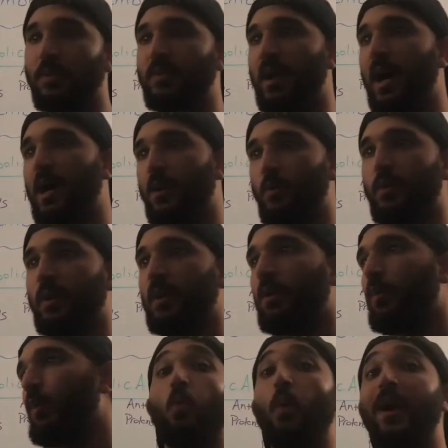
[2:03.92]
diarrhea.
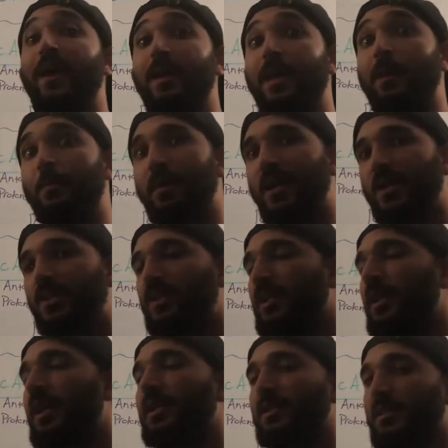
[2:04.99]
When a patient
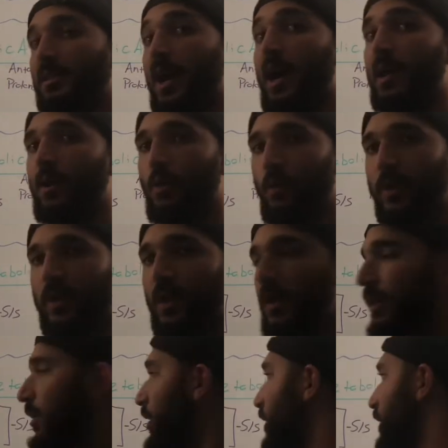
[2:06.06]
has diarrhea,
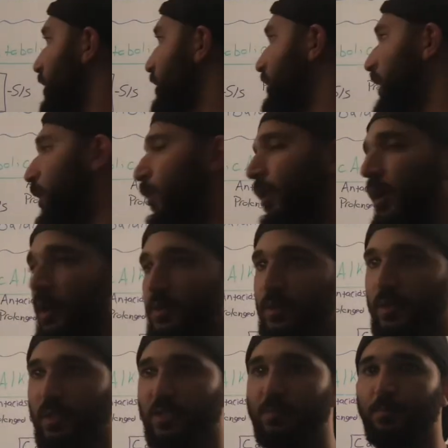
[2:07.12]
they will also
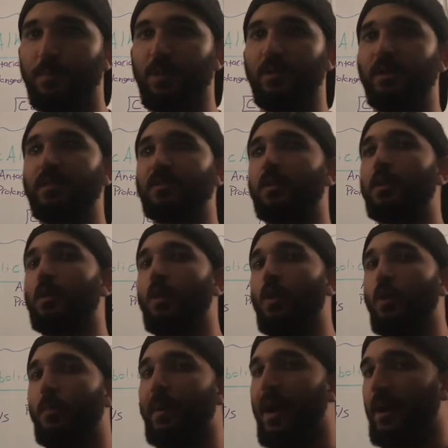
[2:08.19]
experience low
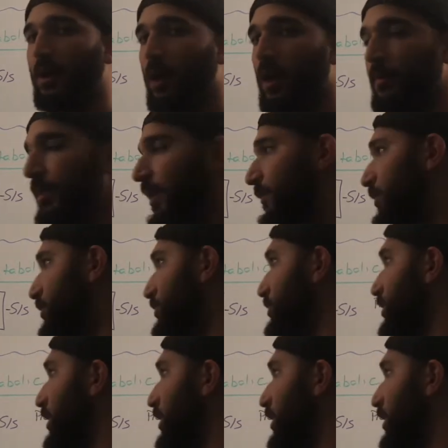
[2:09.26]
bicarb levels,